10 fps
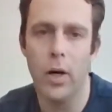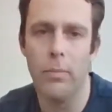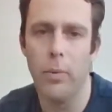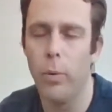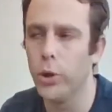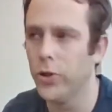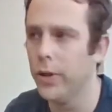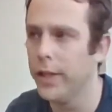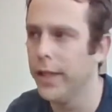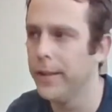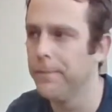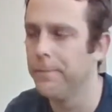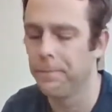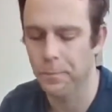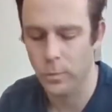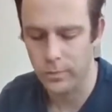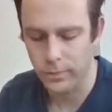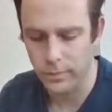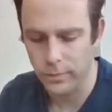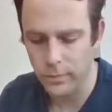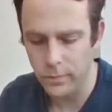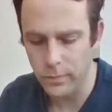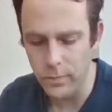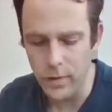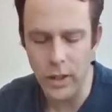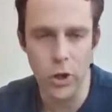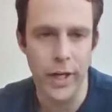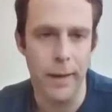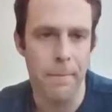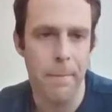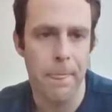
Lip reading: proportional gain. Okay,